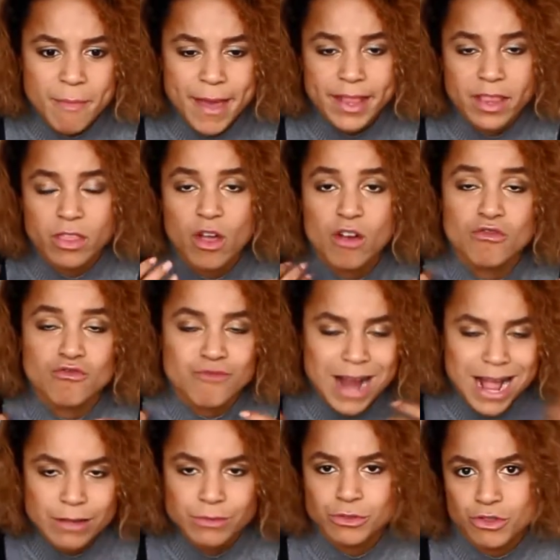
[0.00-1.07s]
meant that
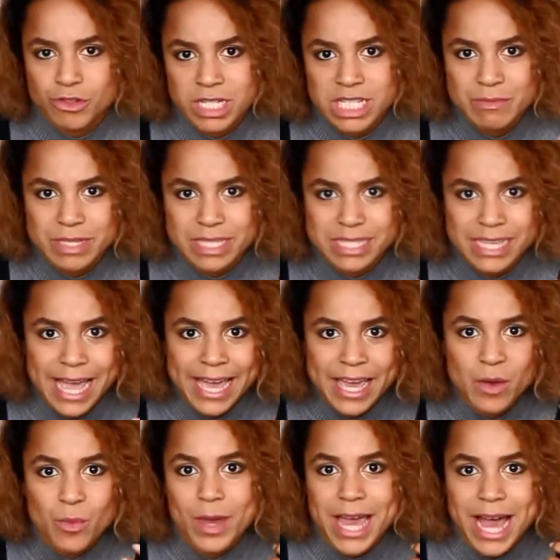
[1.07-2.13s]
around Christmas
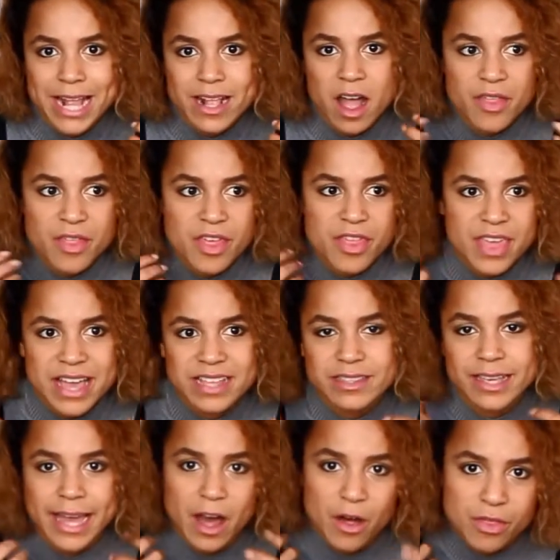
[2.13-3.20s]
Day we had other things
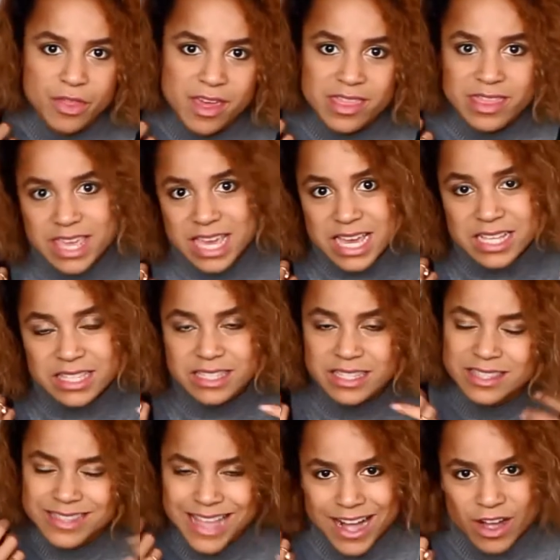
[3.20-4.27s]
like healthier things to
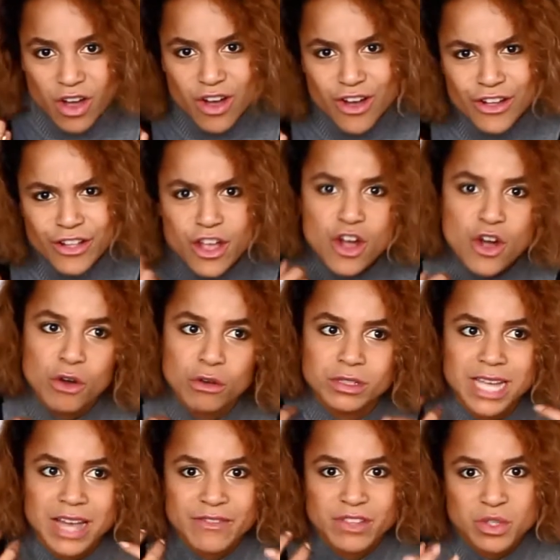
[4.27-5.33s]
snack on or
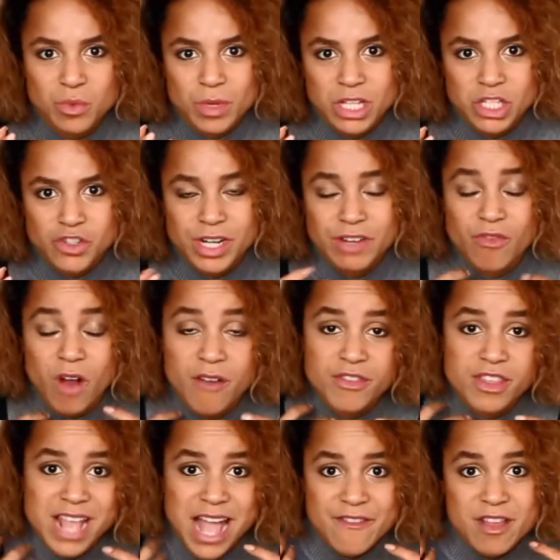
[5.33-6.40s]
to have a sweet treat
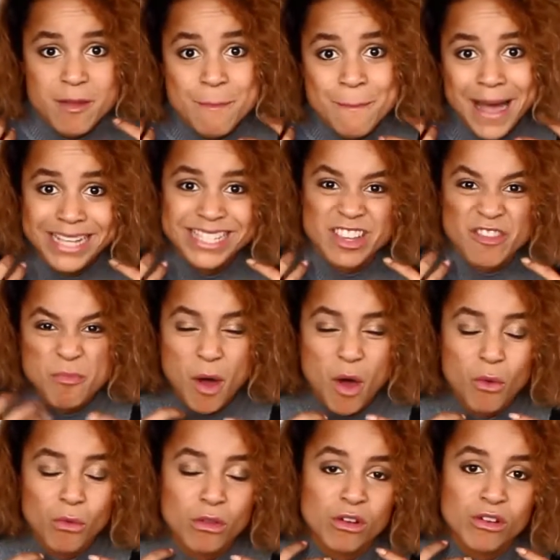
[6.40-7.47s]
rather than having a massive
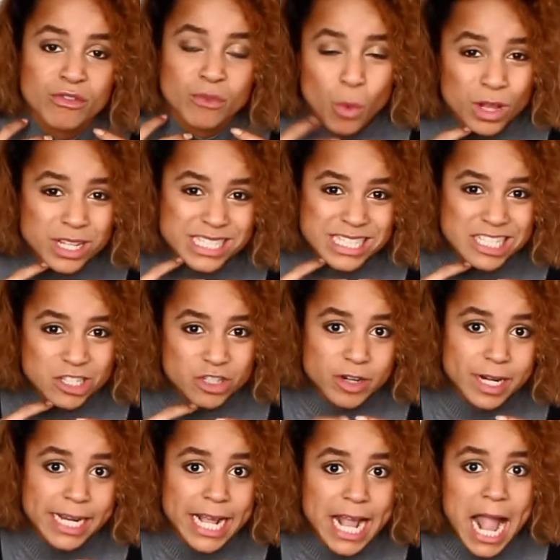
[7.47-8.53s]
bowl of quality
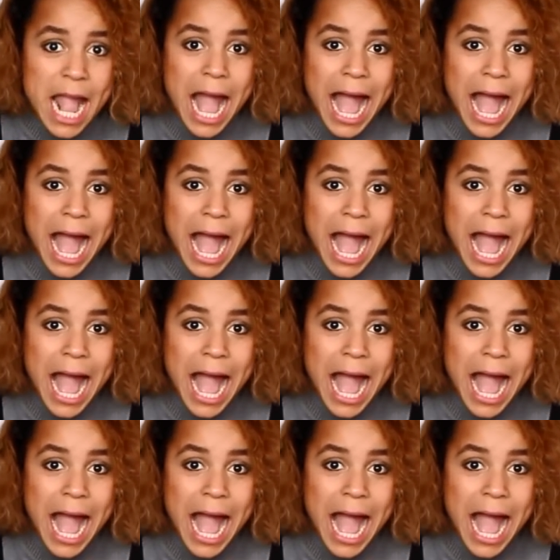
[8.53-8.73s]
street